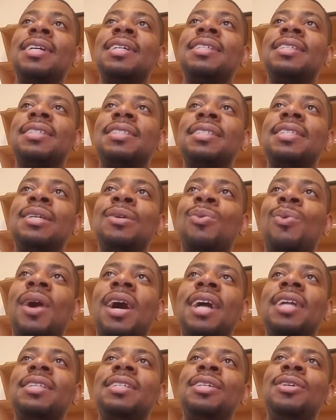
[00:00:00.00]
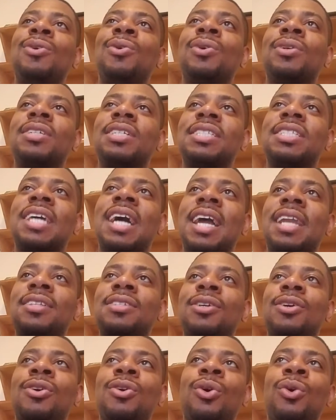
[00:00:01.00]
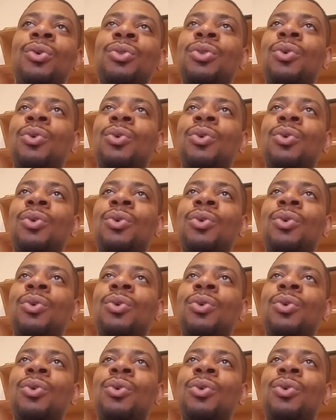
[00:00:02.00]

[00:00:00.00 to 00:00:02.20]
to see why Dior decided to go